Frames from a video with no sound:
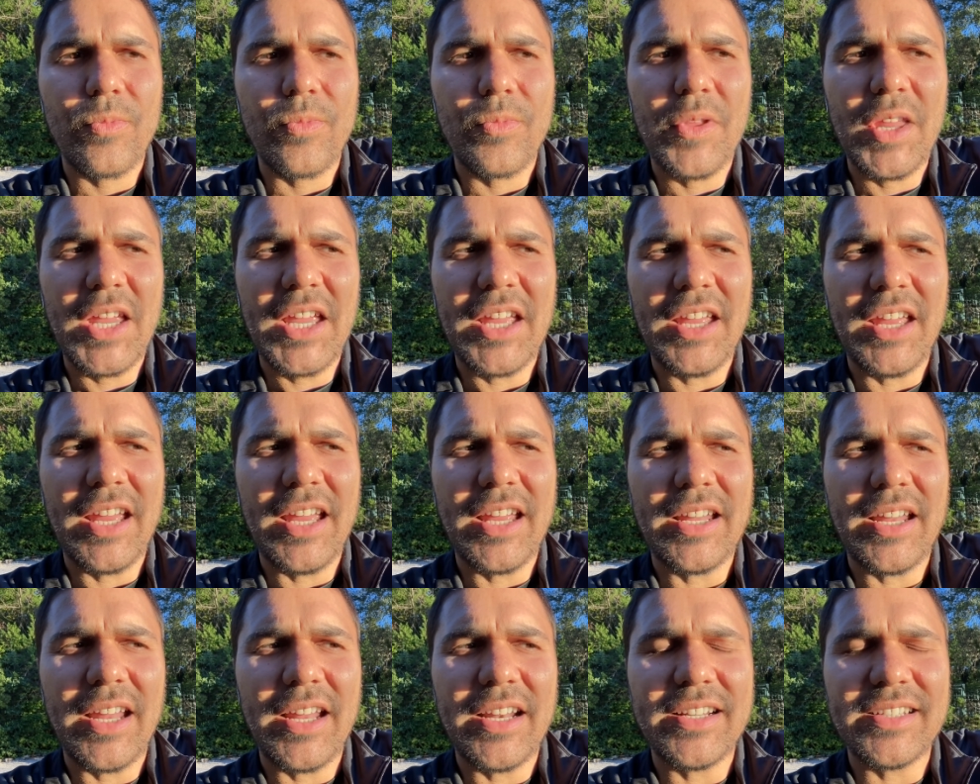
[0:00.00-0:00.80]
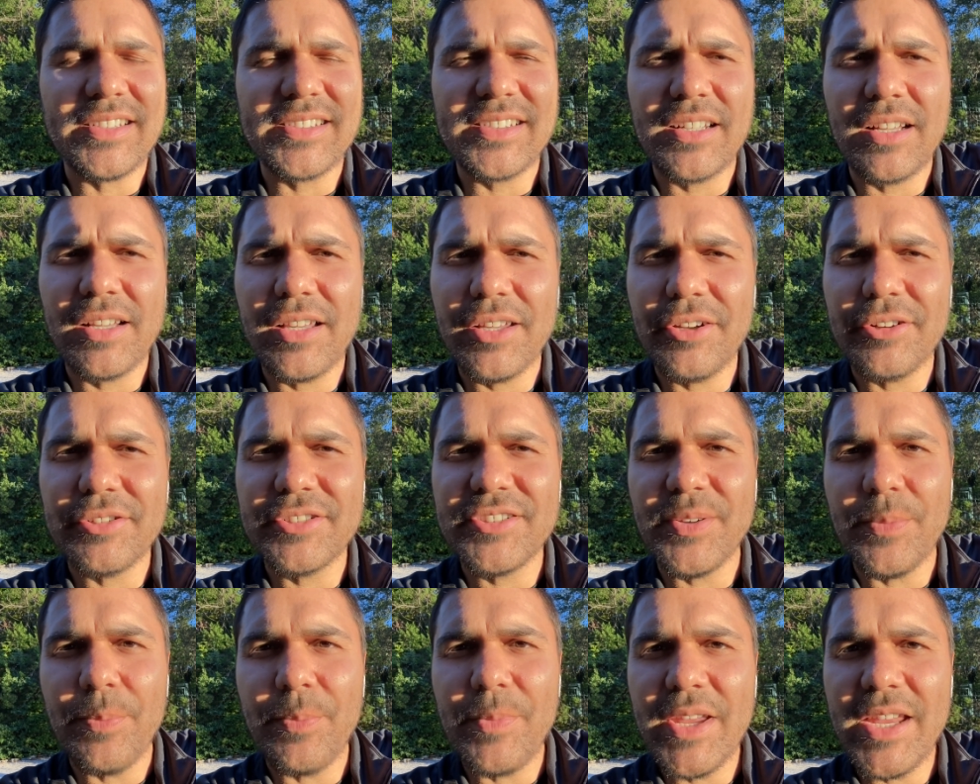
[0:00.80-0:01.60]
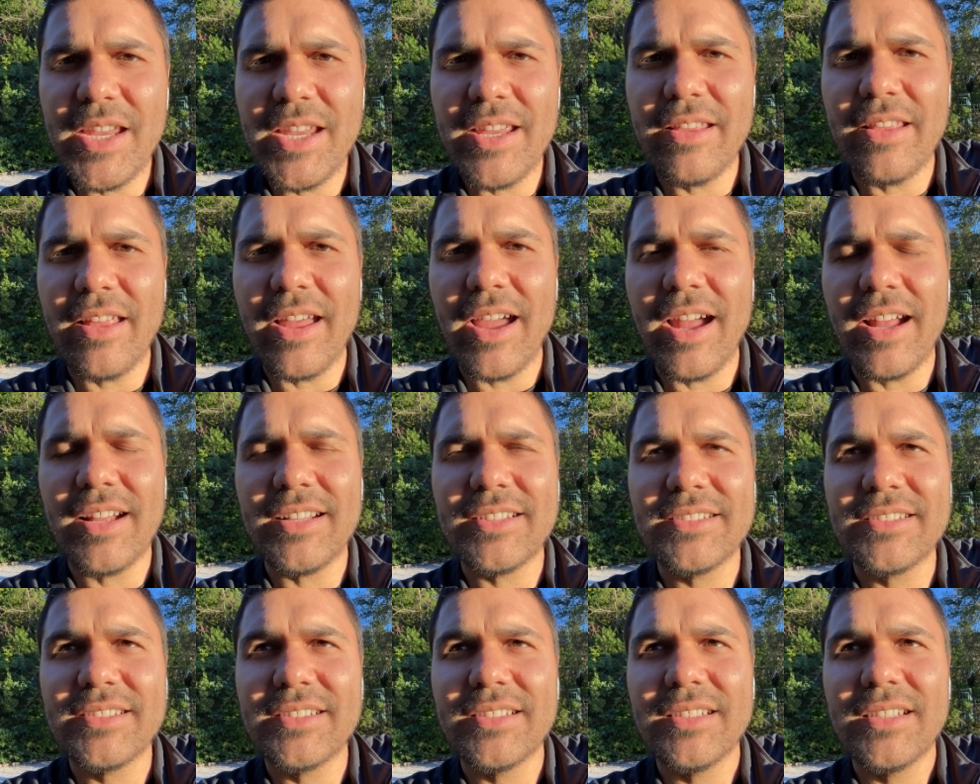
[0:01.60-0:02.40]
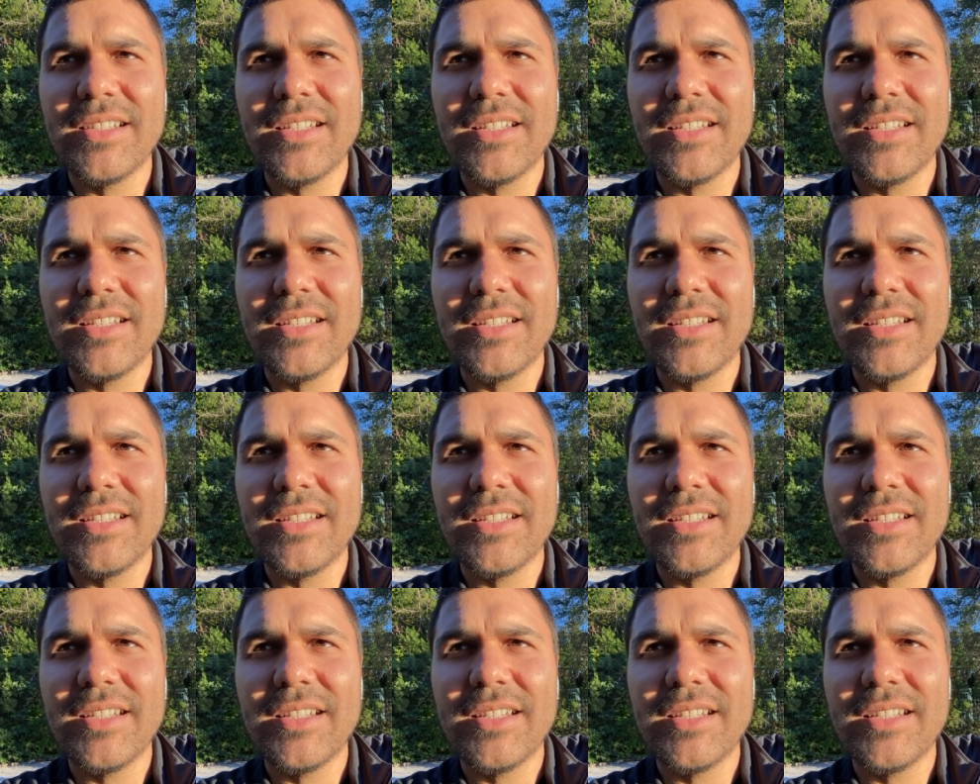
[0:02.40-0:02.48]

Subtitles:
And it's clear to me that